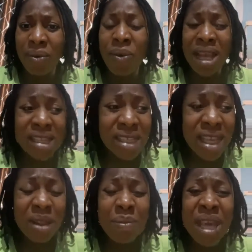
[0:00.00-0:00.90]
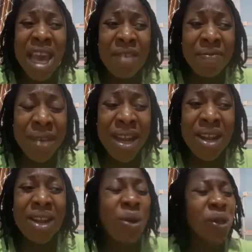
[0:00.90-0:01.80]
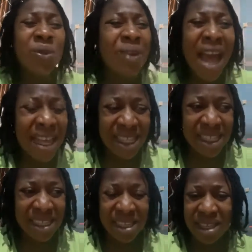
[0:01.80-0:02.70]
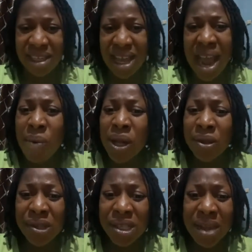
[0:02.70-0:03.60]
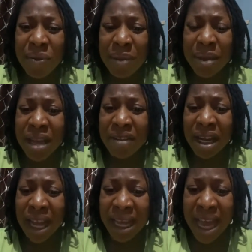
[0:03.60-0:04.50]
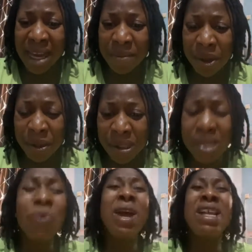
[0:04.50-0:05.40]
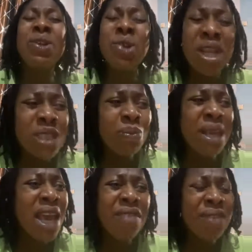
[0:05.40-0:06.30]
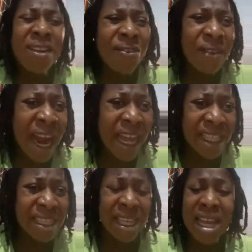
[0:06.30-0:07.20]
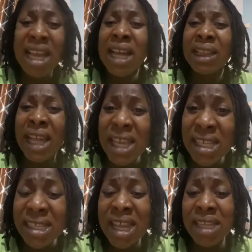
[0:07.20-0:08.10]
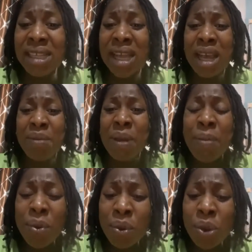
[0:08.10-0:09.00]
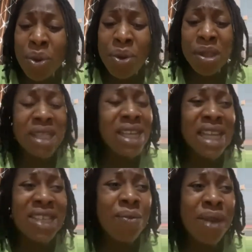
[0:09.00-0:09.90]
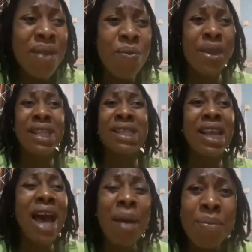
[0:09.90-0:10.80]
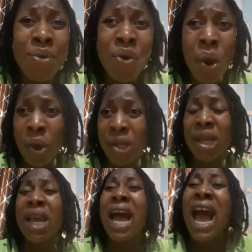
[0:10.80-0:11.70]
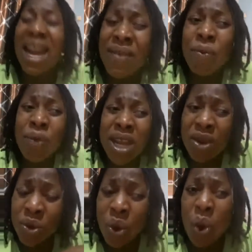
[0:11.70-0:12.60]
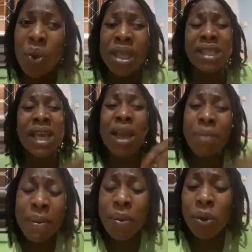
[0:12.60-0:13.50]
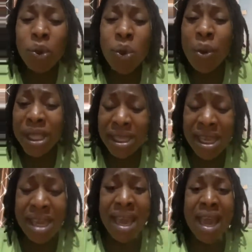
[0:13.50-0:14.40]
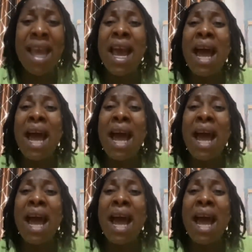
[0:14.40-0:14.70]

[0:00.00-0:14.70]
We're still behaving not right. I will not say we're behaving like animals. We're not behaving right. Things that people do not get away with abroad. And we know it. People do it here